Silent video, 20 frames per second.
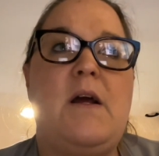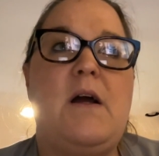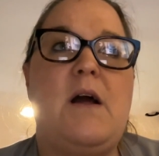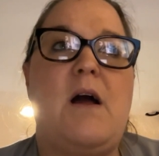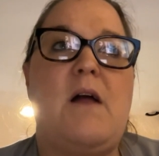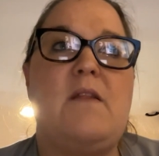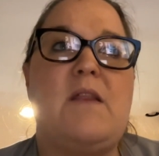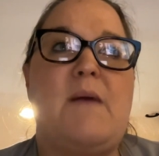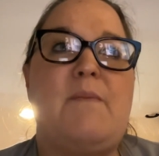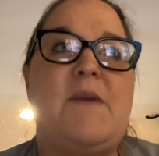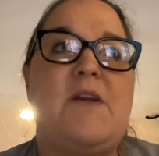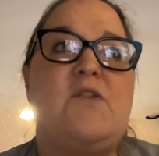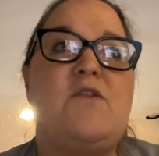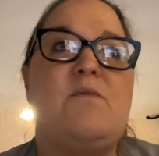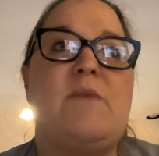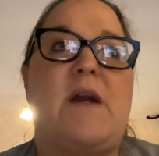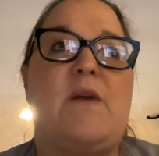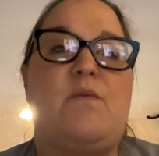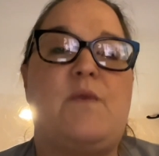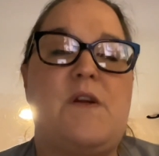Let me do
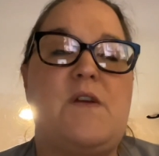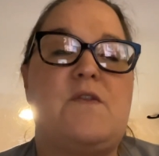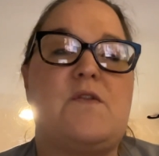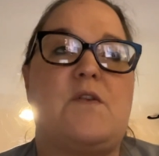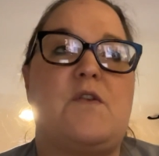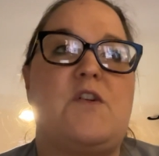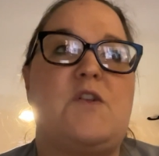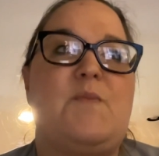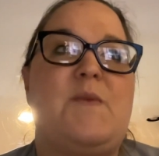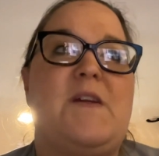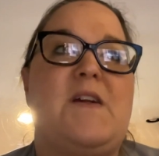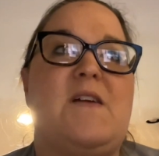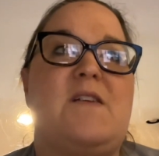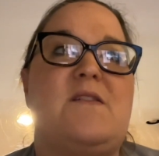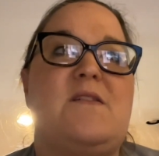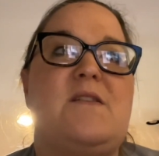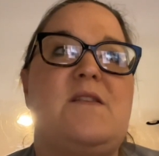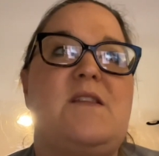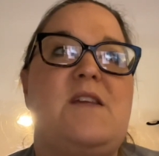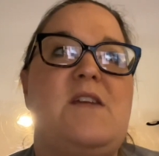my research,
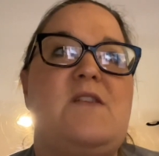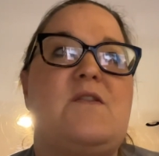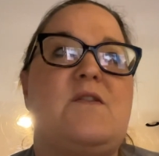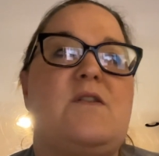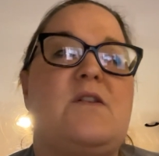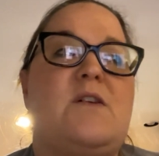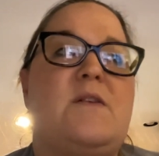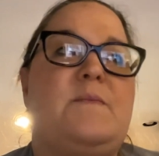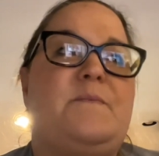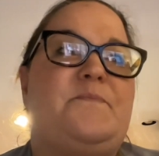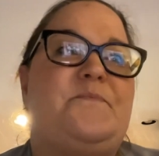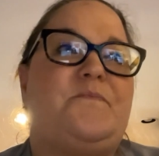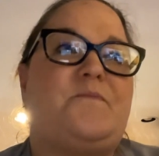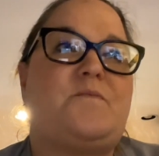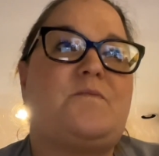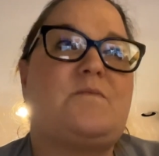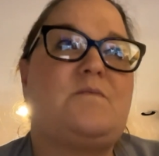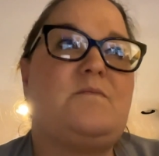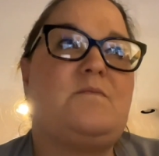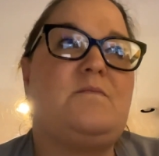because these are
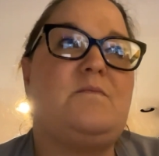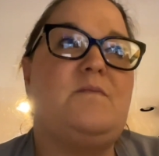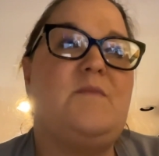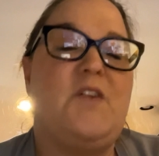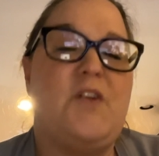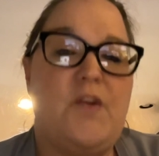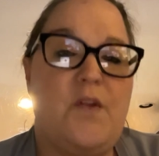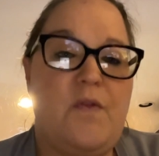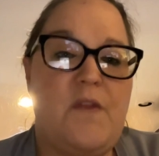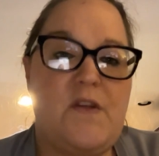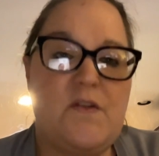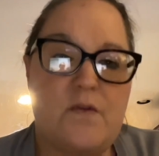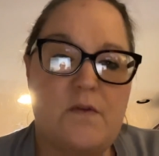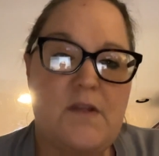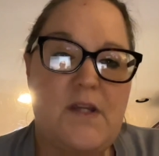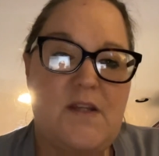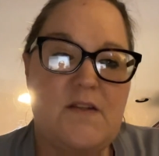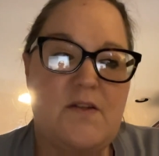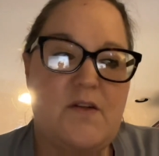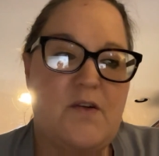
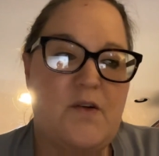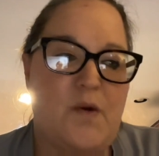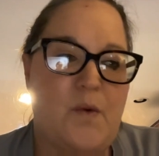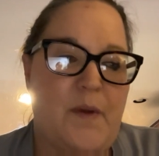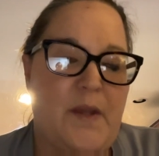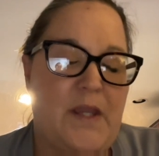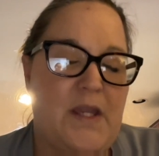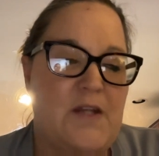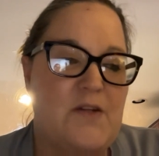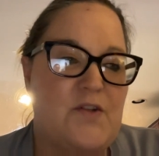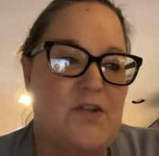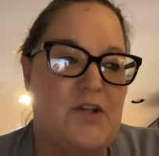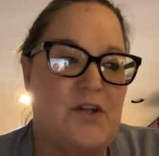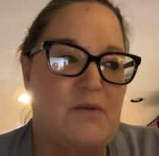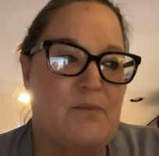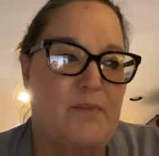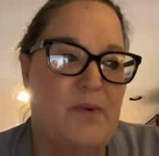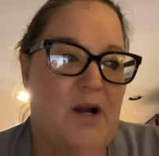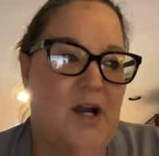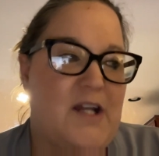things that are going into your
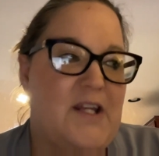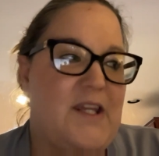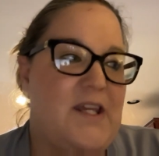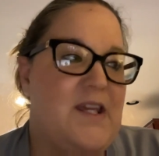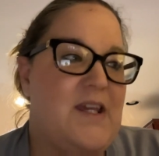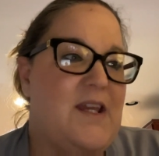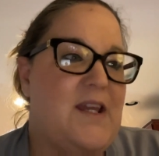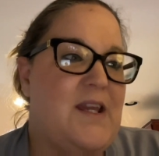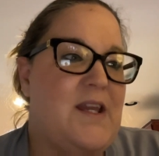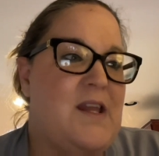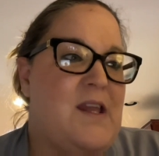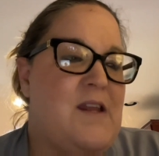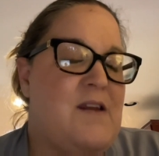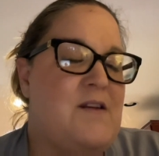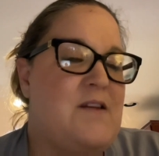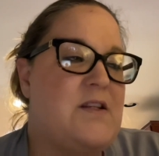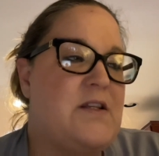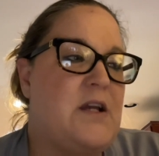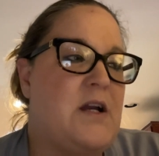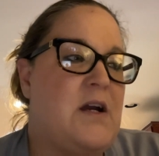body,
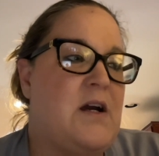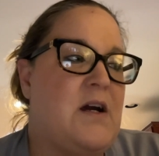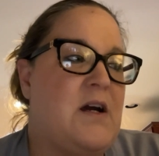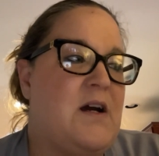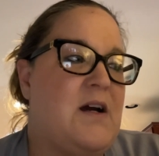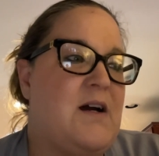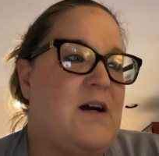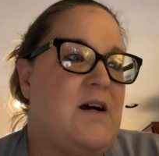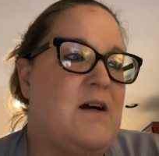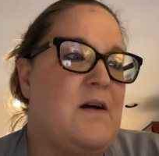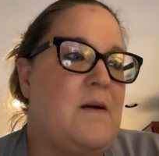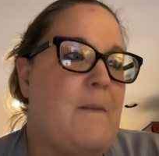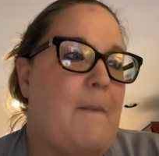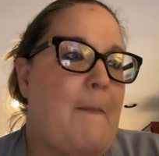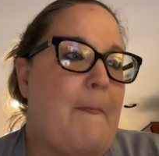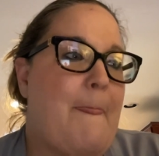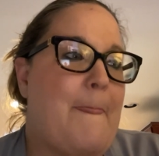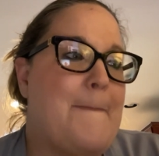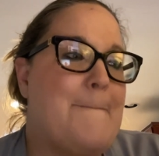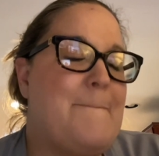and
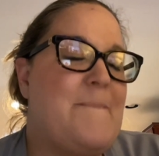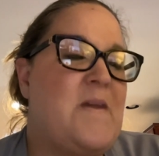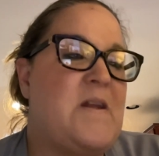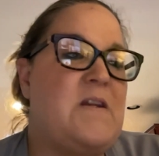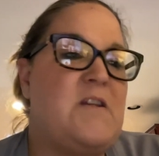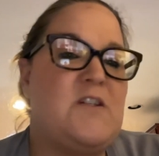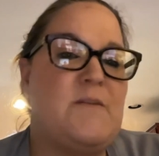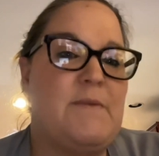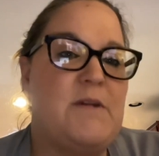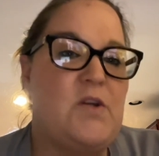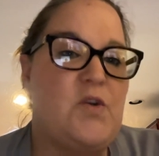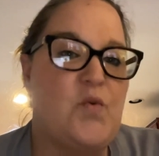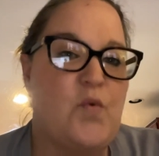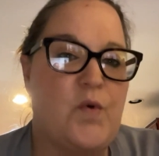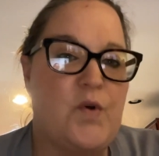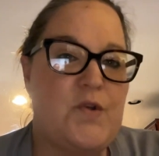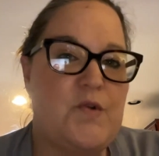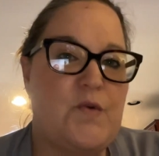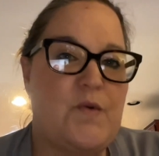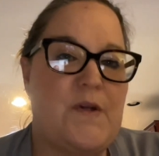it needs to be
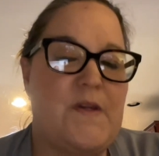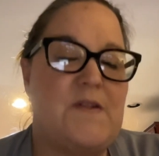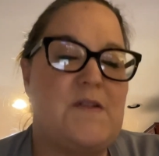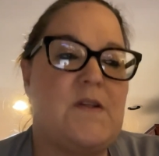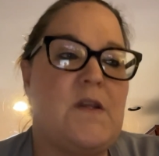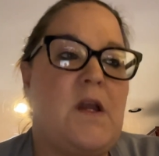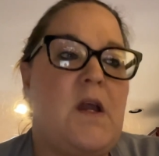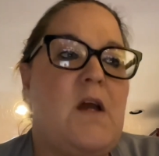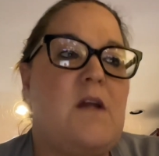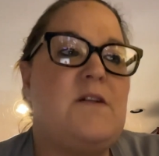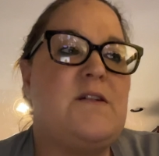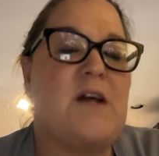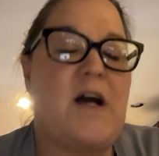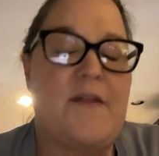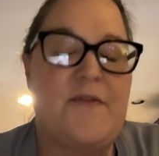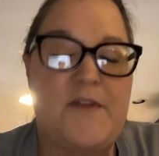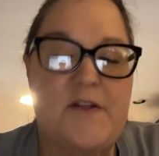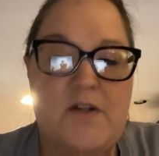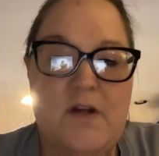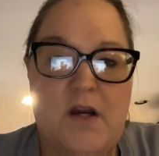your choice,
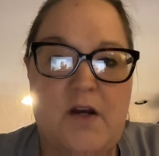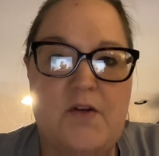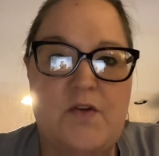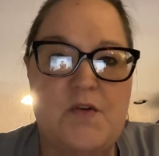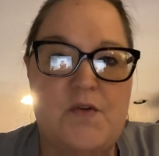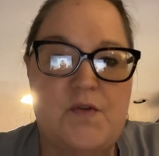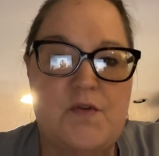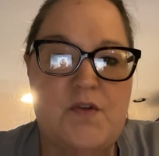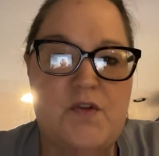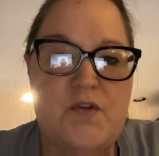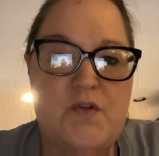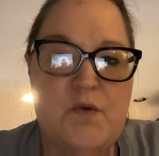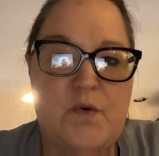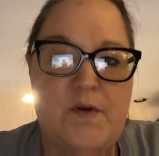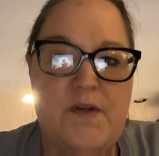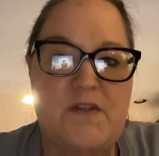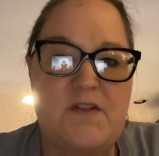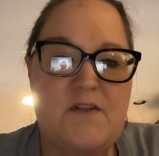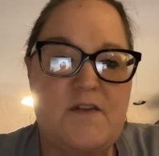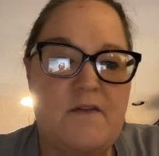not the doctor's
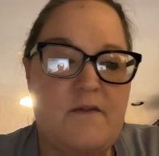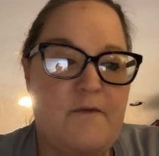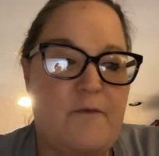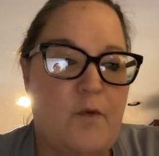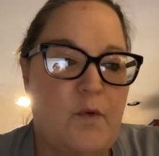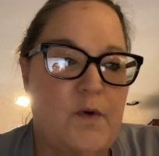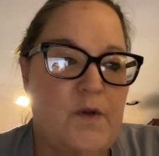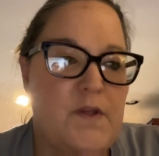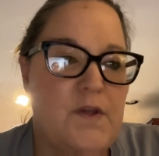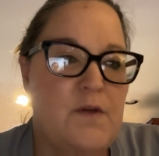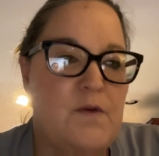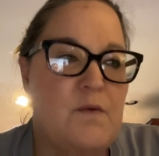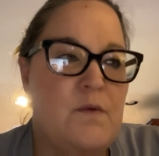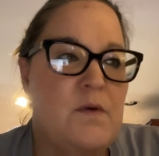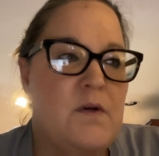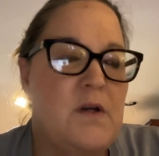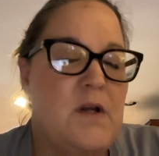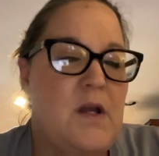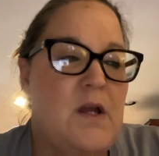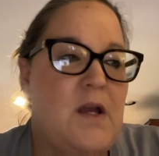choice for
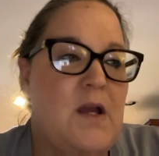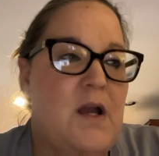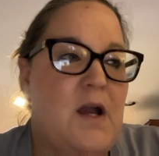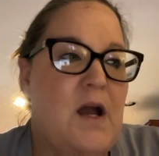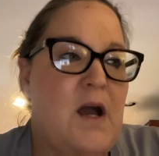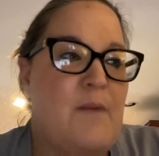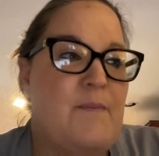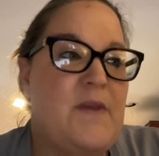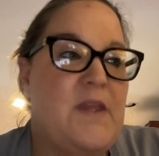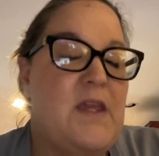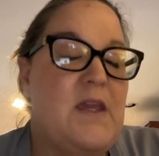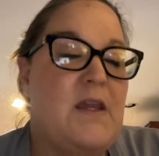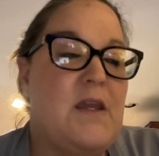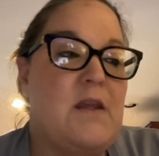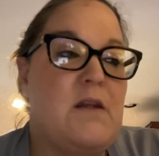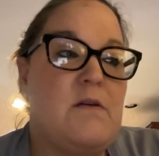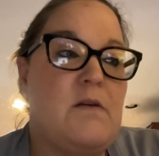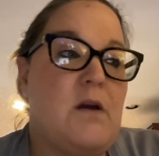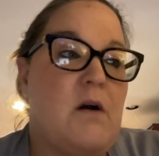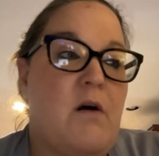you. He
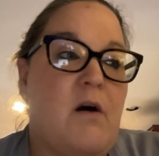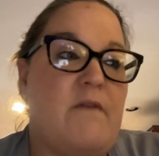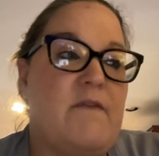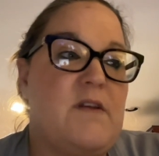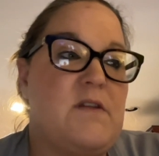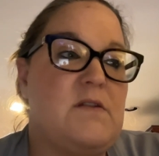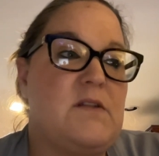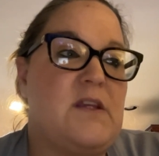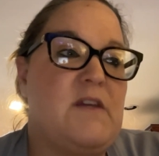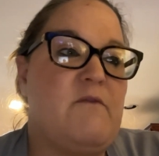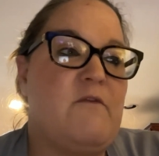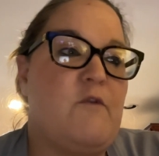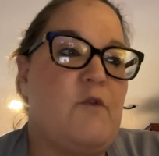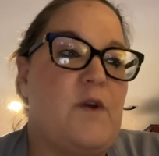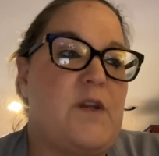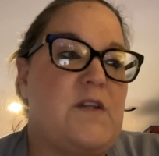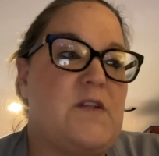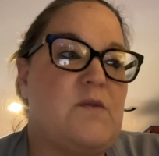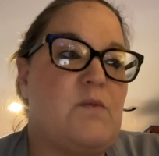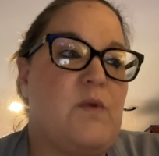can obviously
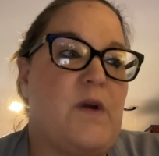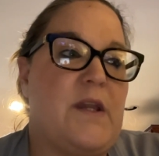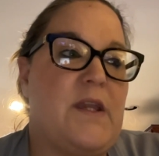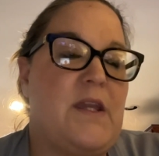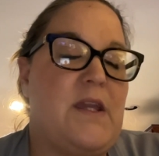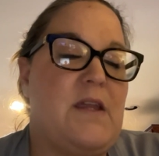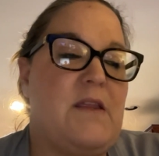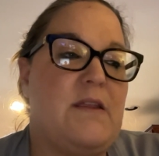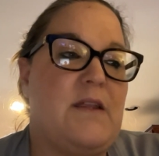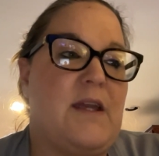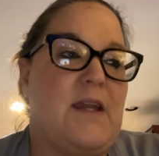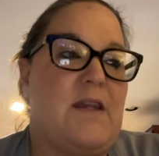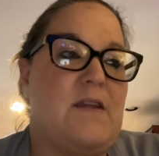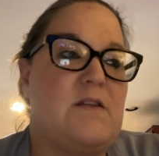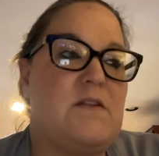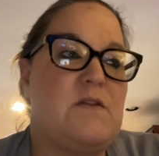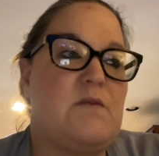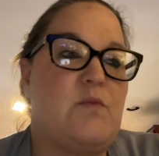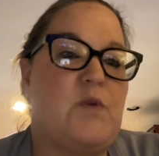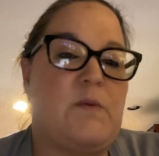voice what he
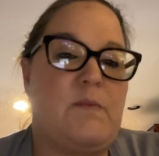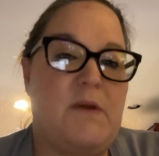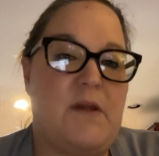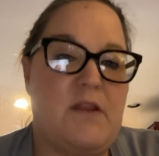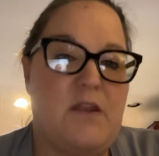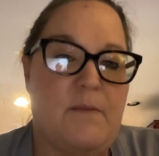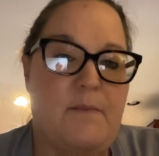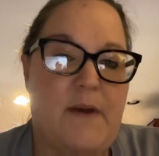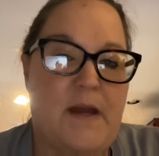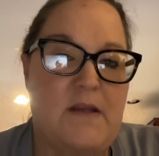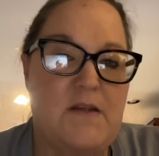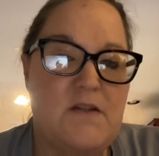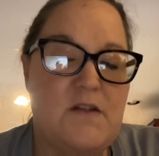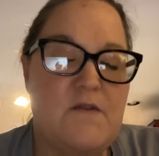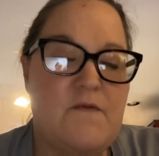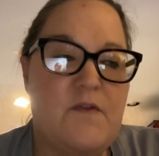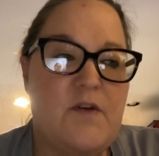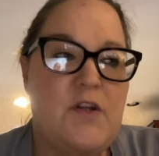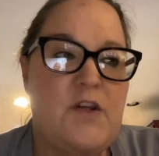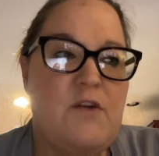thinks would be the best
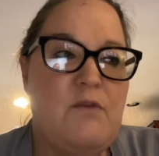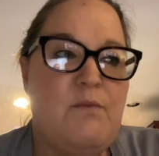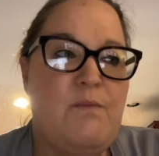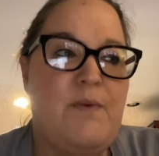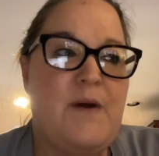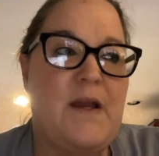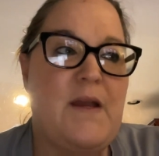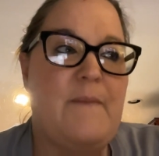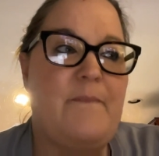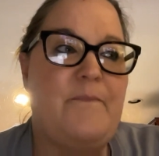for you, but